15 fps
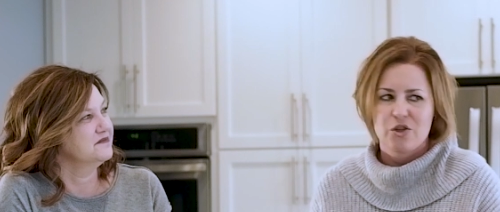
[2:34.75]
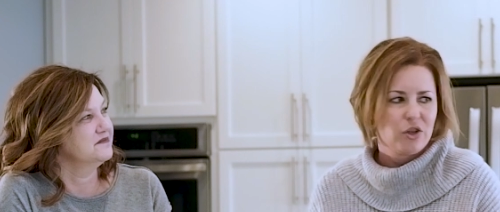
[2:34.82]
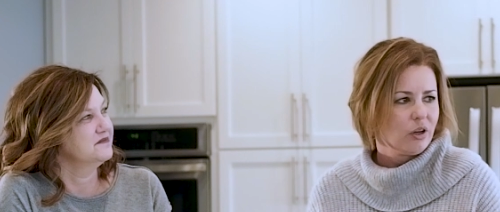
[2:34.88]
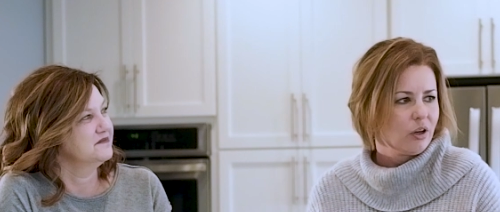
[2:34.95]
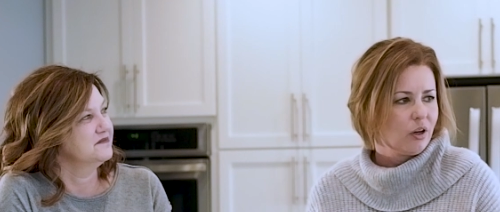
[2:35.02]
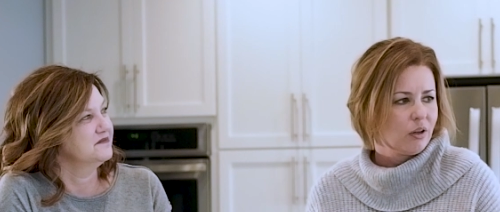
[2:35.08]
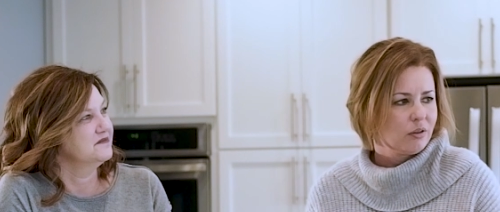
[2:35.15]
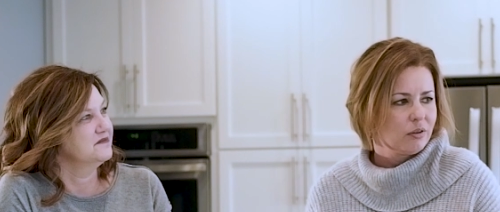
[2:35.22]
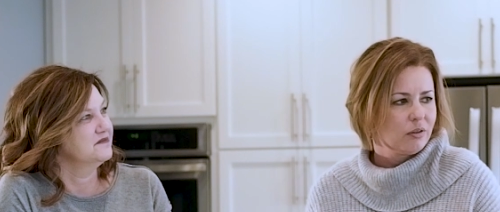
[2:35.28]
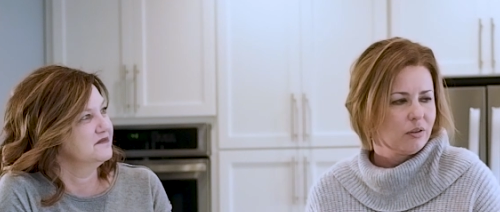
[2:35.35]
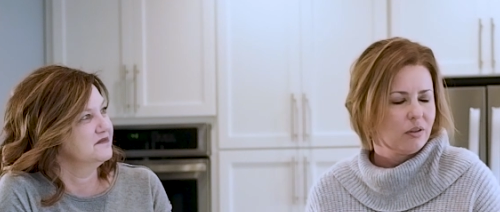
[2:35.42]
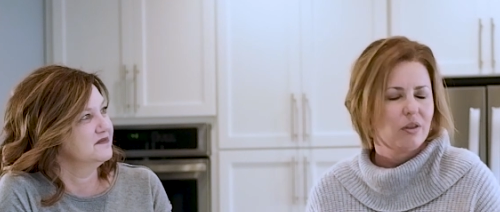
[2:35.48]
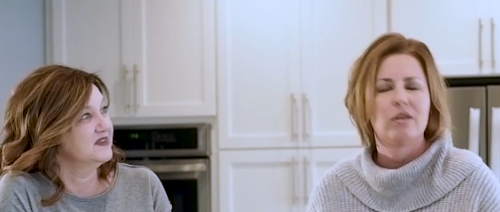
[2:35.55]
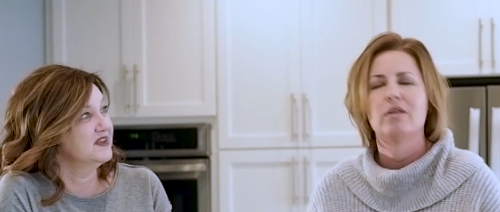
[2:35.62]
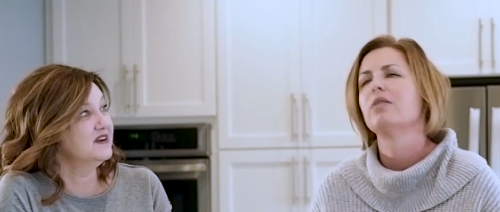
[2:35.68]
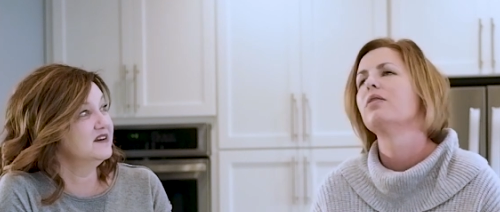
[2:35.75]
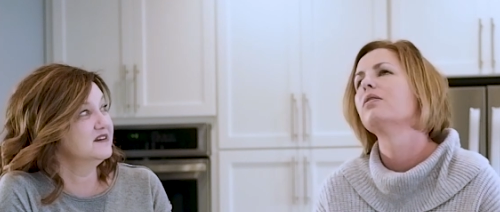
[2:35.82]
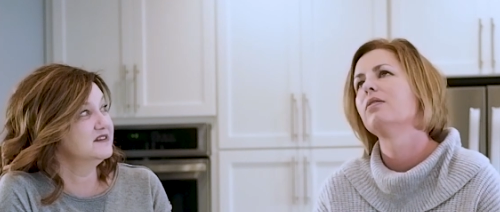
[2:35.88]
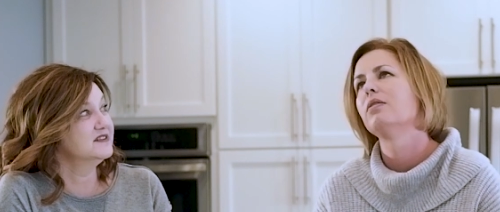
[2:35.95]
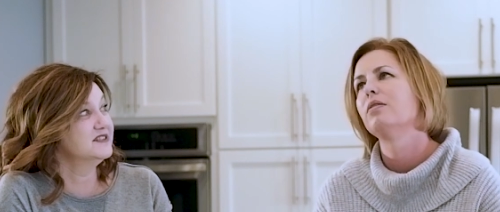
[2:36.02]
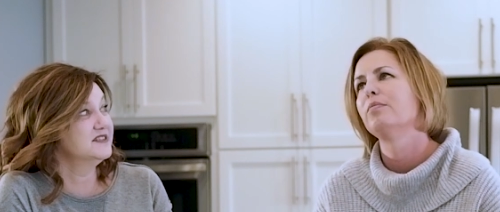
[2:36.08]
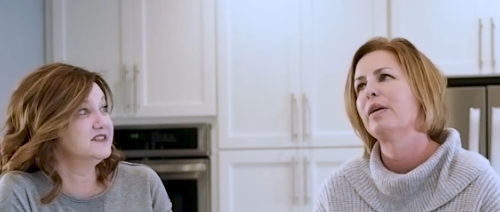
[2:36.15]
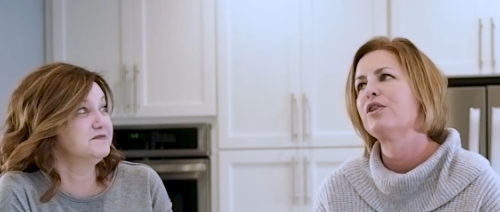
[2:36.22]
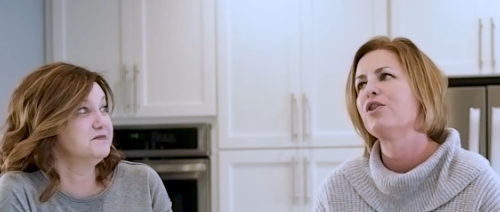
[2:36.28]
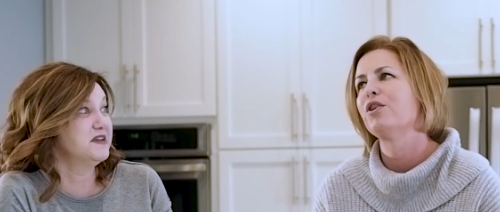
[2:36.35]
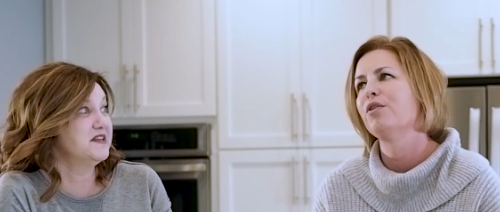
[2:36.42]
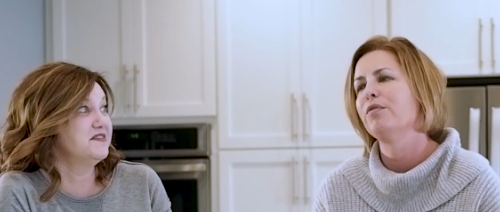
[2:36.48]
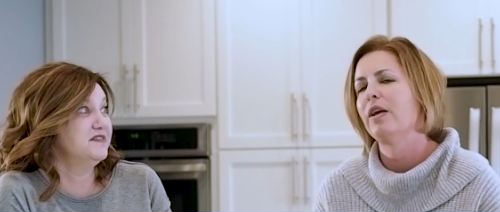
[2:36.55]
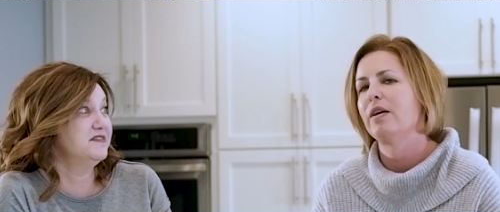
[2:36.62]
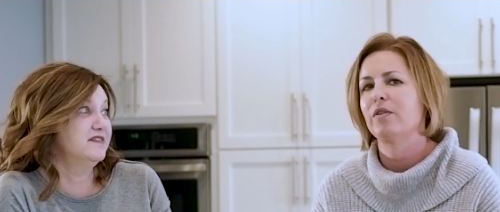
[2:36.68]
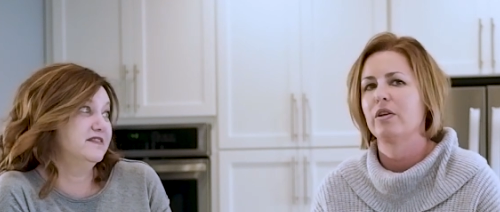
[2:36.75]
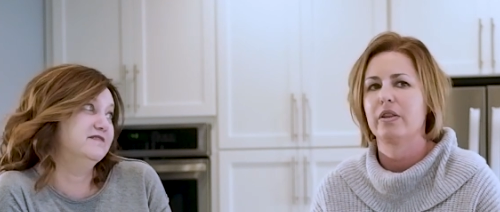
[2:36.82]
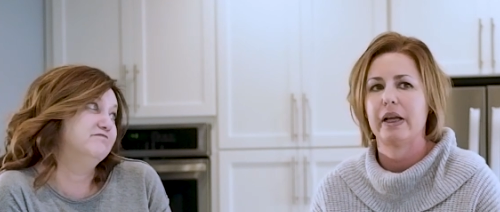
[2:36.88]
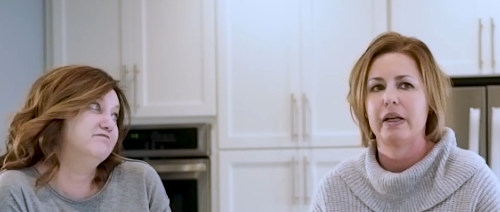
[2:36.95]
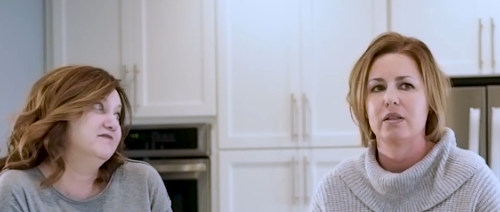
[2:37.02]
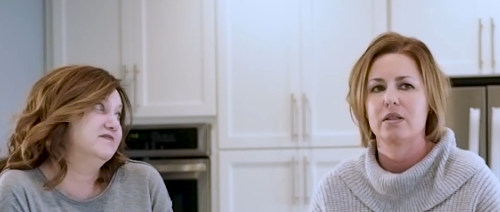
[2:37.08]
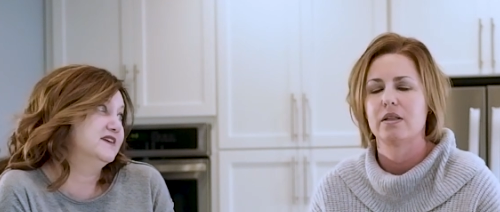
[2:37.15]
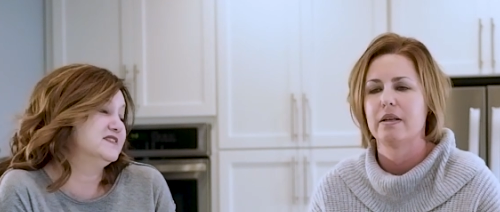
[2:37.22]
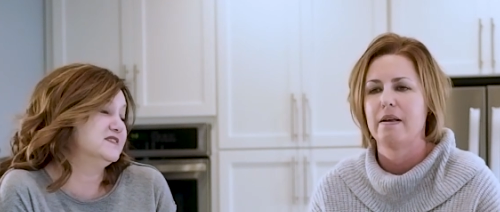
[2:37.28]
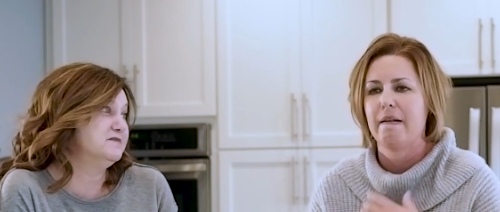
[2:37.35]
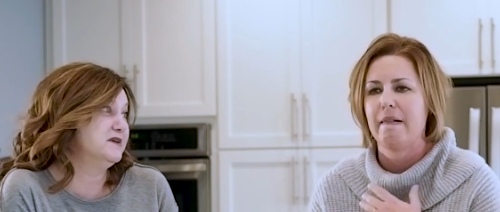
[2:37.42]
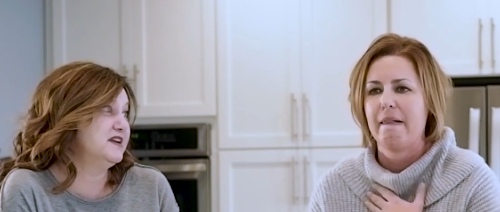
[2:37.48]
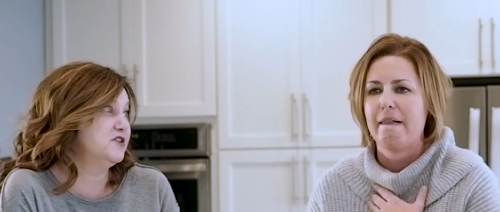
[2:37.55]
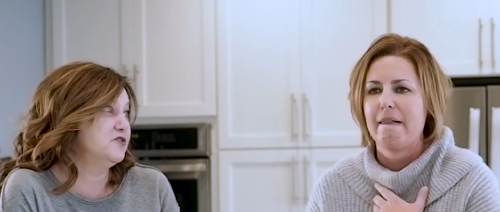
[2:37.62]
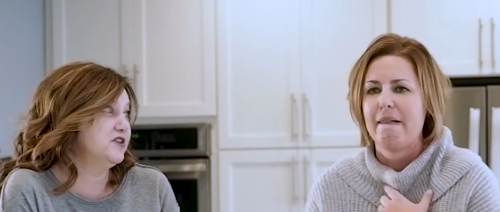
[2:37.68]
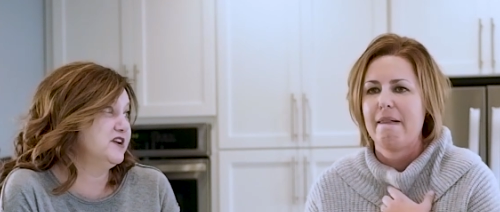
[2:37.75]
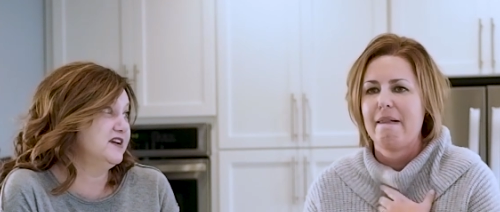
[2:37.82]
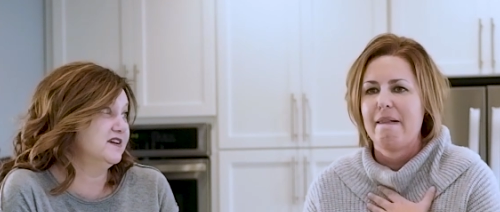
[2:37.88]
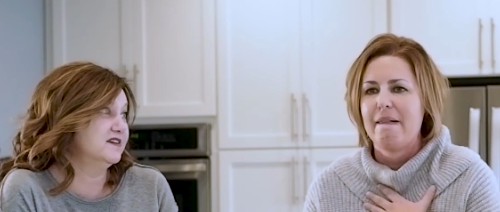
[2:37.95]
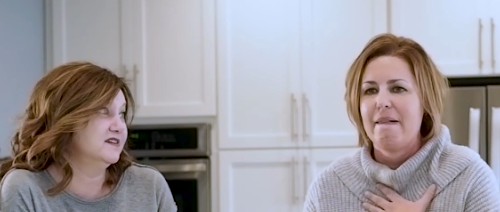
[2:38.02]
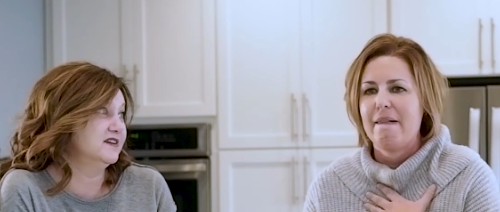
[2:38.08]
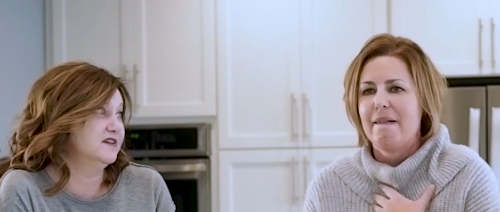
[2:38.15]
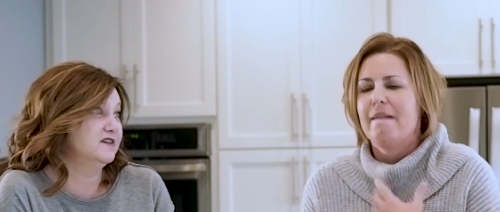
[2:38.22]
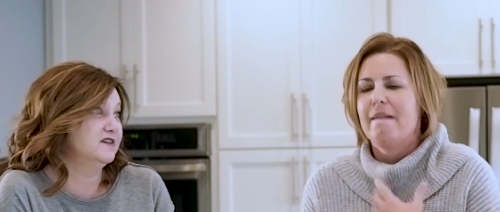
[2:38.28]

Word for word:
Speaker 1: and sugar. Oh, yeah, this is my two main,
Speaker 2: favorite right, things. That's the main ingredient